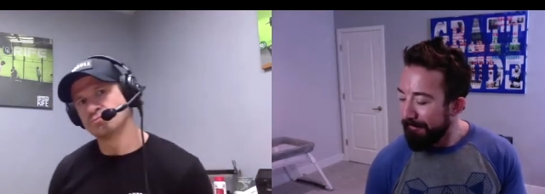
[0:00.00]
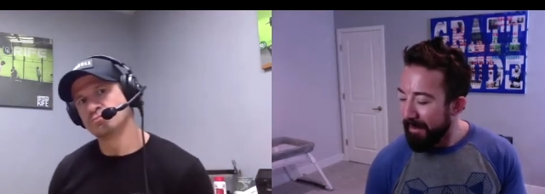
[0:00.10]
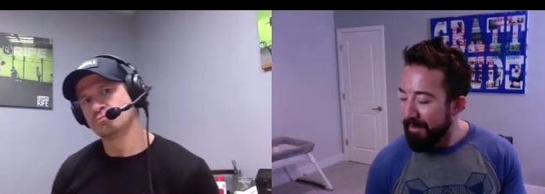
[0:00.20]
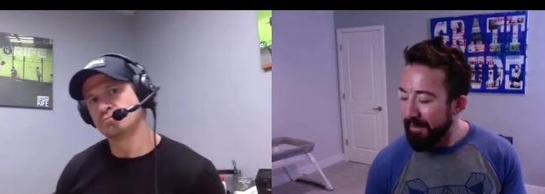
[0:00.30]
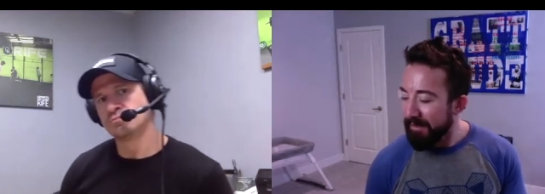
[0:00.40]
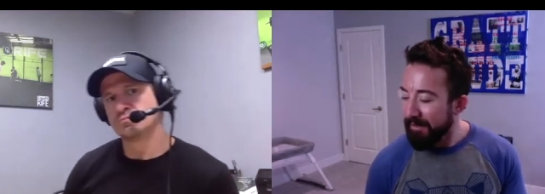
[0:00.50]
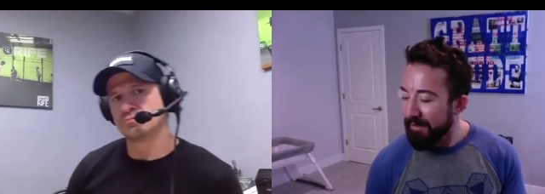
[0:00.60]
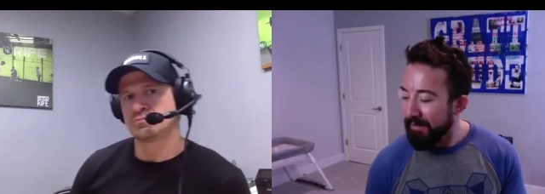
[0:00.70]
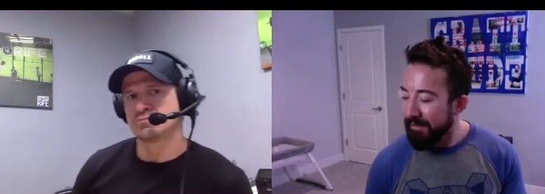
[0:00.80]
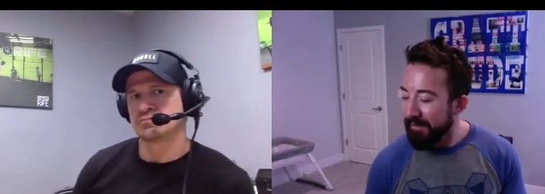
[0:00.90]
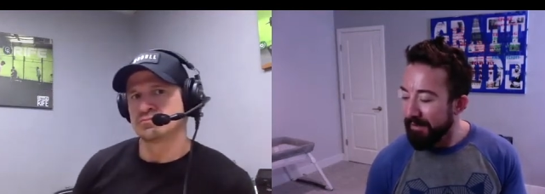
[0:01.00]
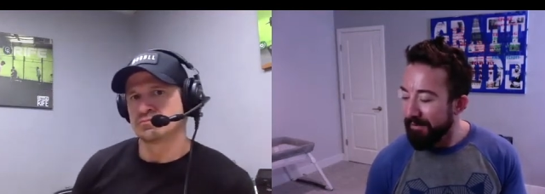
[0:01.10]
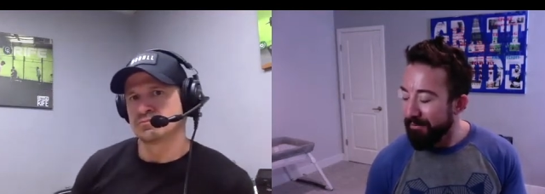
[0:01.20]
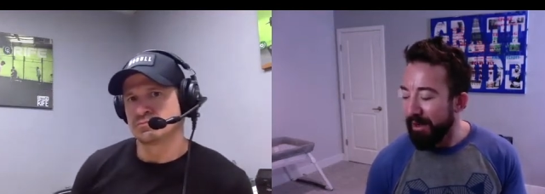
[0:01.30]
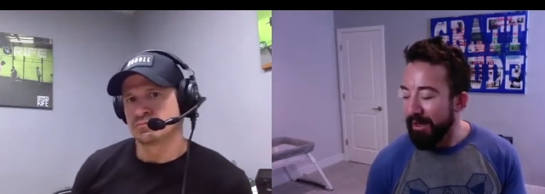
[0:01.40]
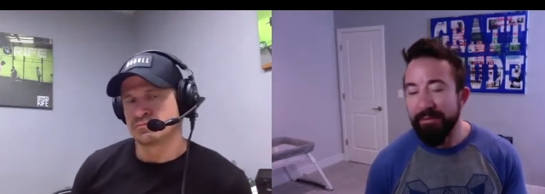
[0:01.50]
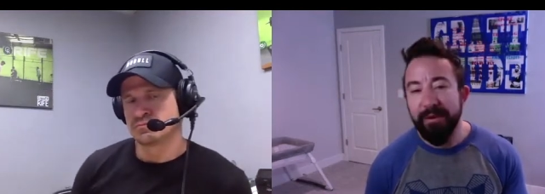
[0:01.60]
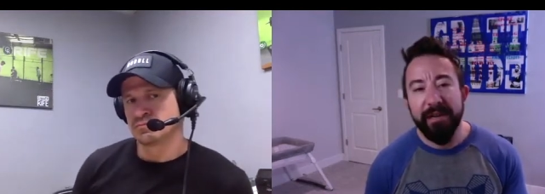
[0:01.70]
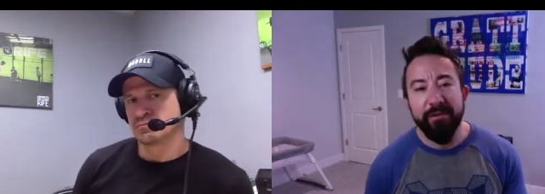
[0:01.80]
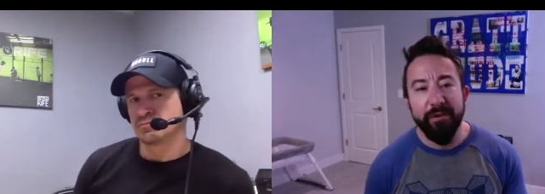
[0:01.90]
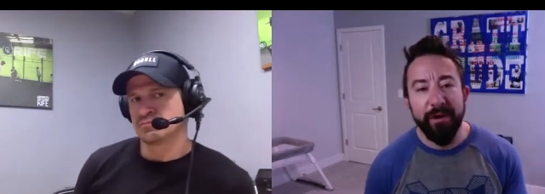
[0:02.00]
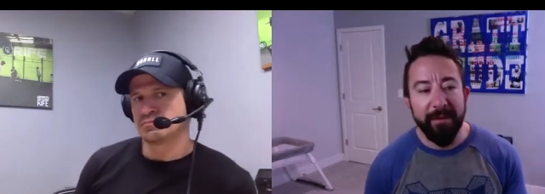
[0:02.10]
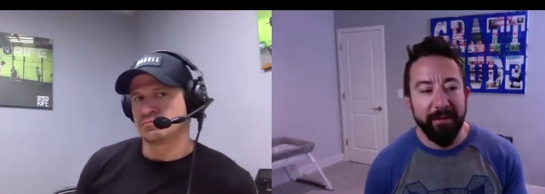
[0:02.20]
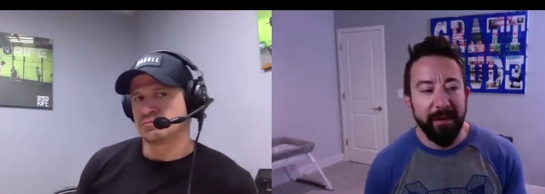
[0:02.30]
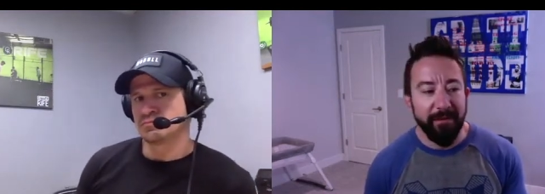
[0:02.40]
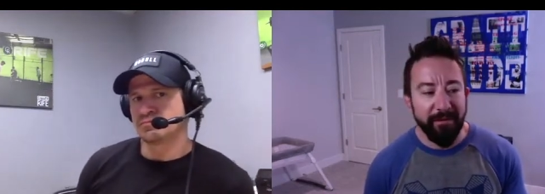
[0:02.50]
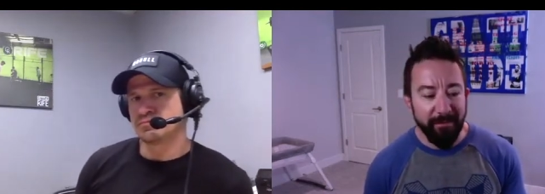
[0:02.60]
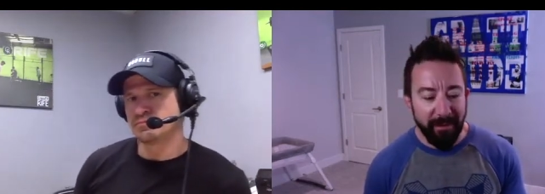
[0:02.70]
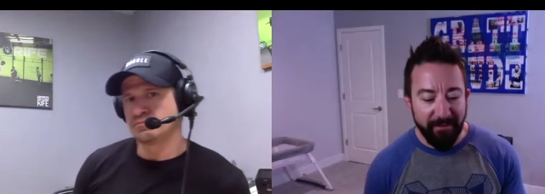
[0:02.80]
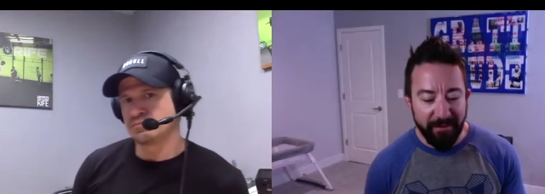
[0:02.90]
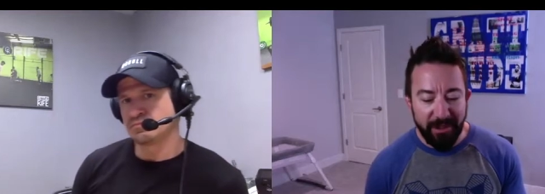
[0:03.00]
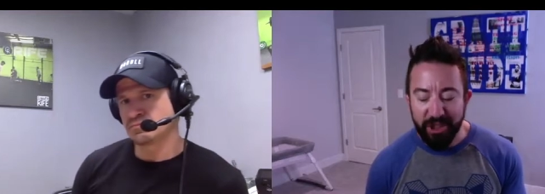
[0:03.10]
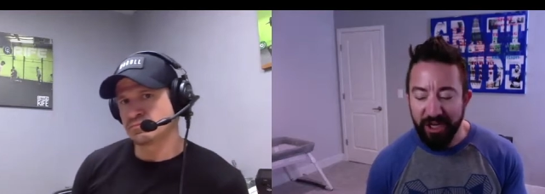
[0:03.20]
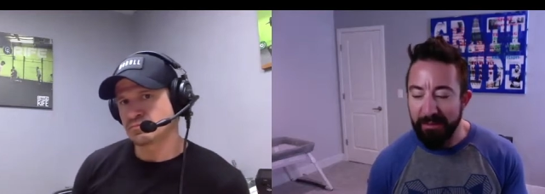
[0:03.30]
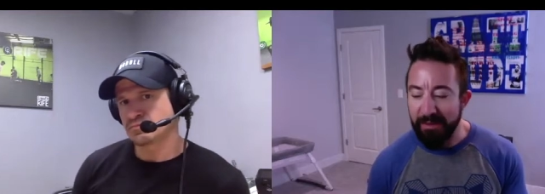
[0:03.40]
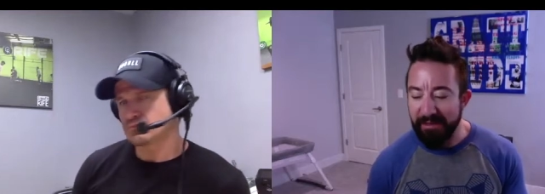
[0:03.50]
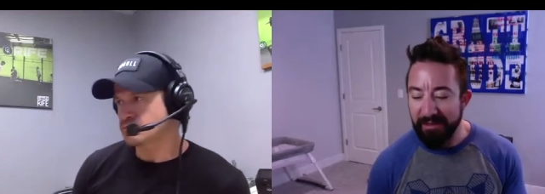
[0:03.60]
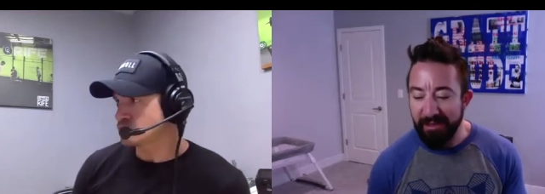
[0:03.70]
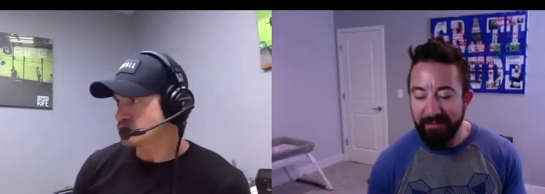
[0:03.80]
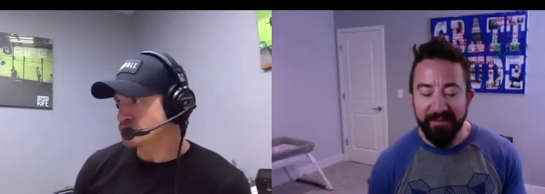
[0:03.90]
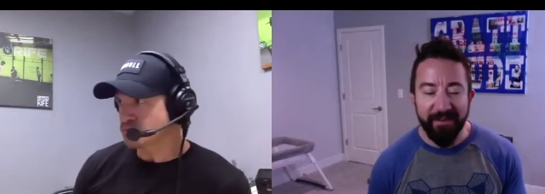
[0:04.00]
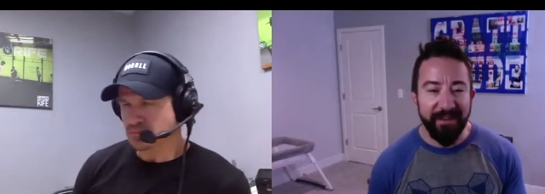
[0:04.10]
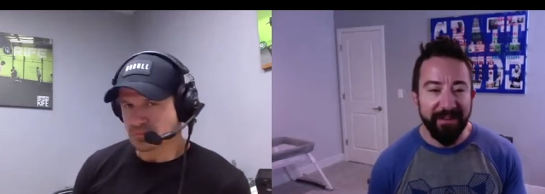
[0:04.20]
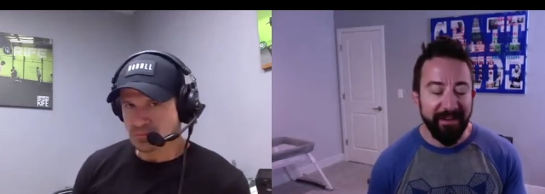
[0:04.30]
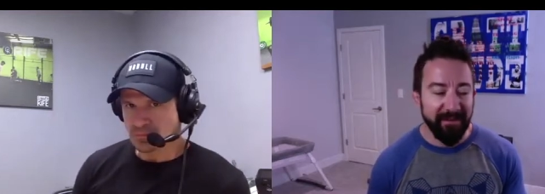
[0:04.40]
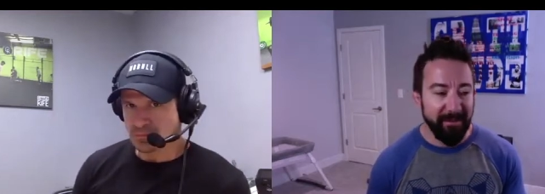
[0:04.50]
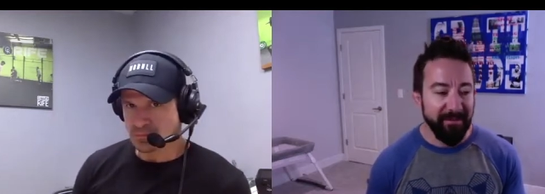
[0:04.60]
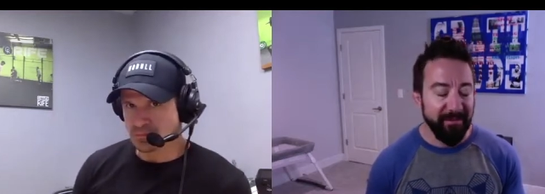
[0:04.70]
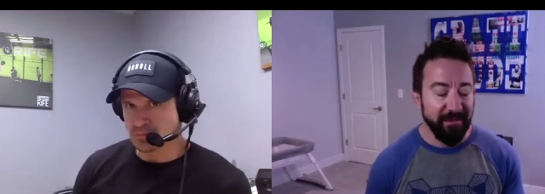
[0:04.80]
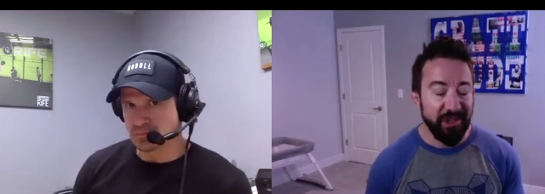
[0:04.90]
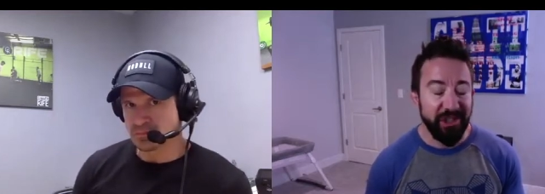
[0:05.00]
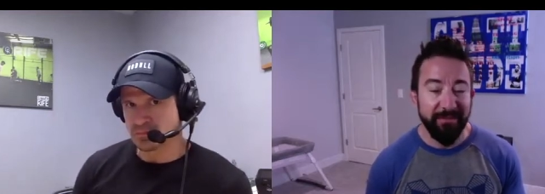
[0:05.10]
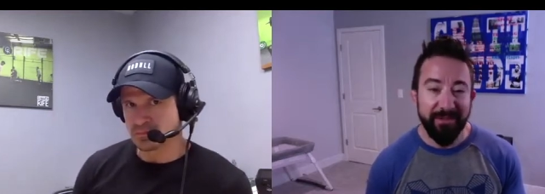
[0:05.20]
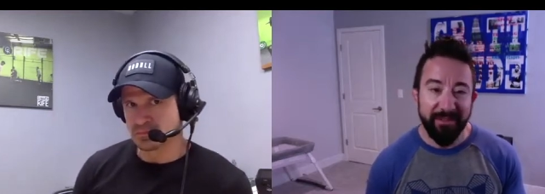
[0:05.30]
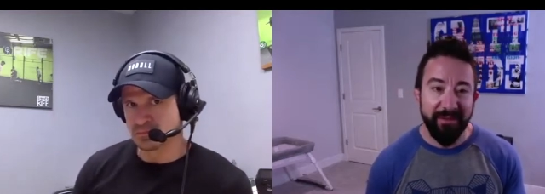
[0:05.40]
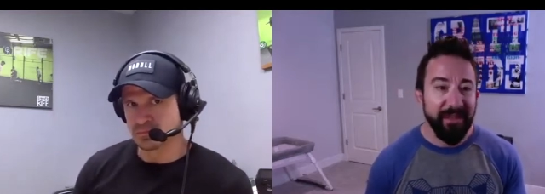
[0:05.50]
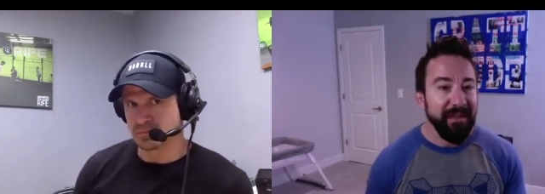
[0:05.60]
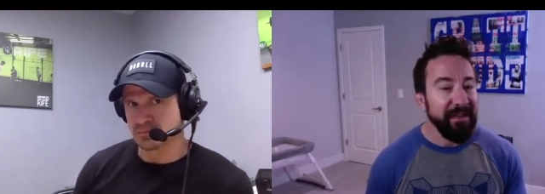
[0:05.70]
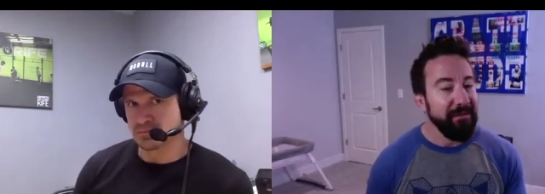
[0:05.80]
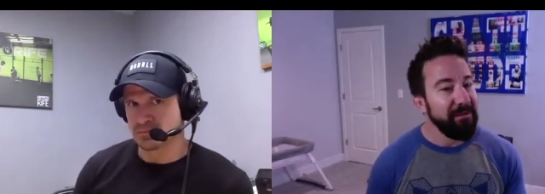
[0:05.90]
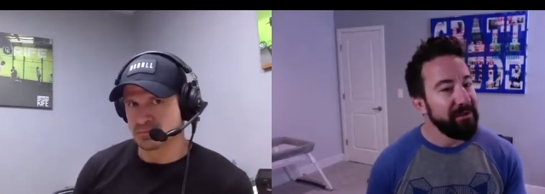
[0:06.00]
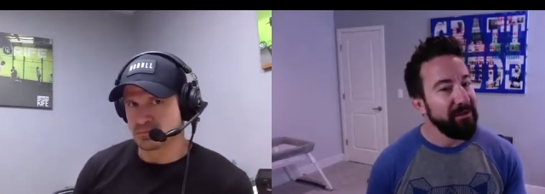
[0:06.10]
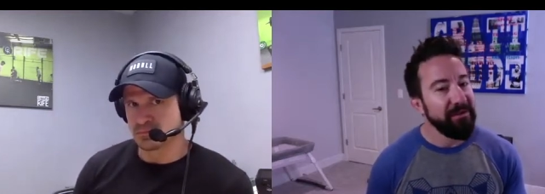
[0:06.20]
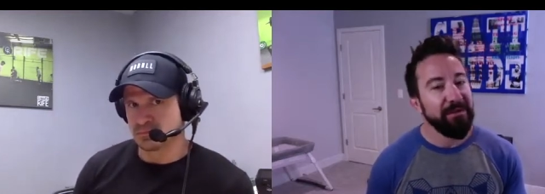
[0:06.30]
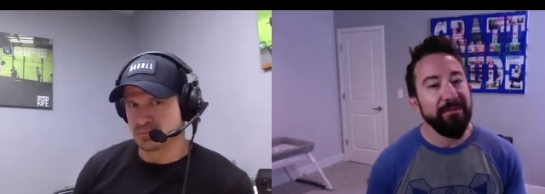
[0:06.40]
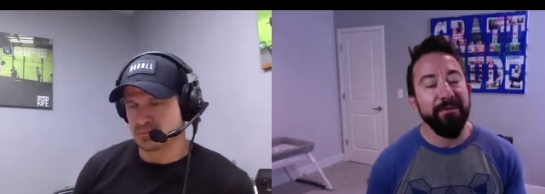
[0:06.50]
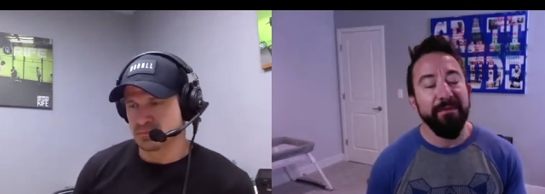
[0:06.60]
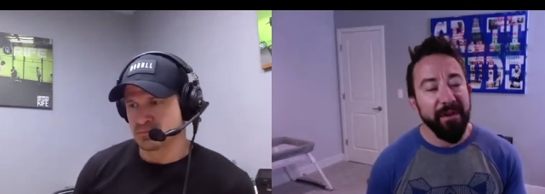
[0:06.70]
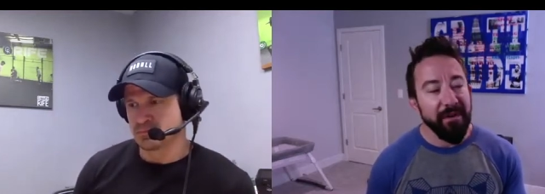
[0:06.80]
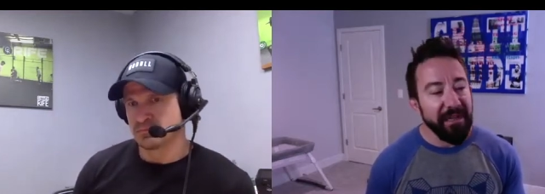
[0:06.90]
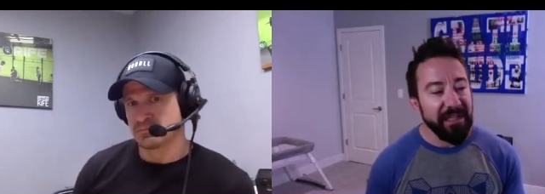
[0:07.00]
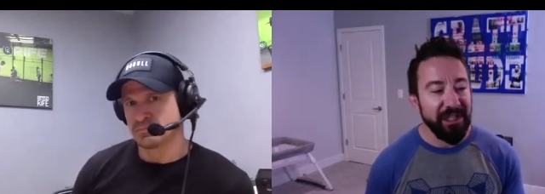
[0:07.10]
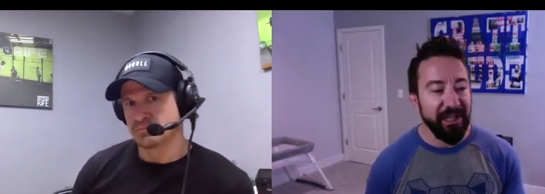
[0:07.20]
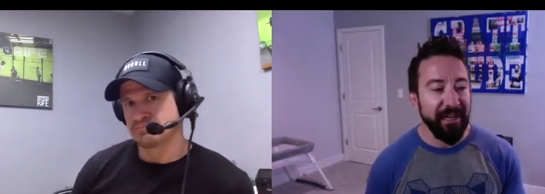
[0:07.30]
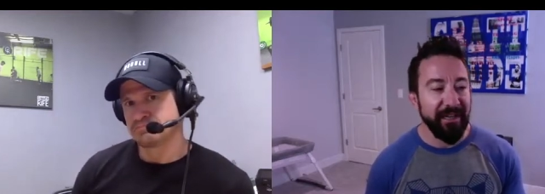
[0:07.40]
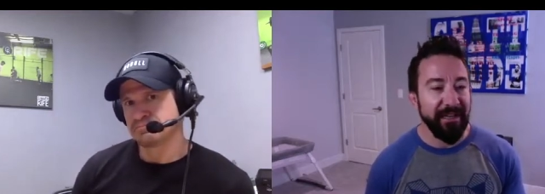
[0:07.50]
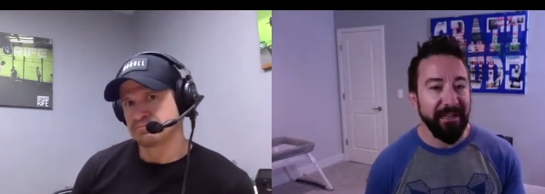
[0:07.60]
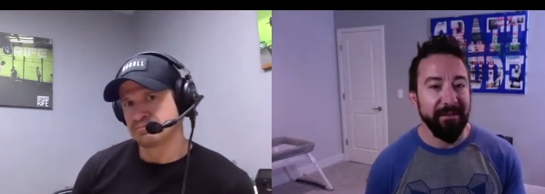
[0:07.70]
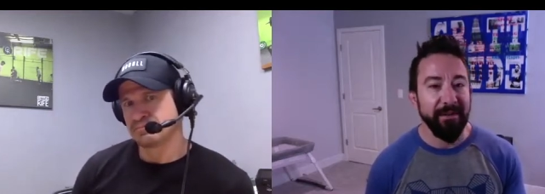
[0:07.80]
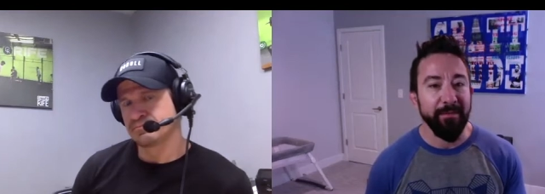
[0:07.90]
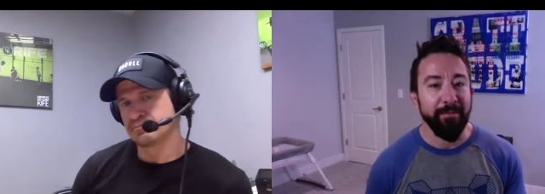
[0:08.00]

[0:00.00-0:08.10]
Speaker 1: I think when I grew up, I you know, my first job at Club Fit, and that was my first gym, was it was your very shiny, you know,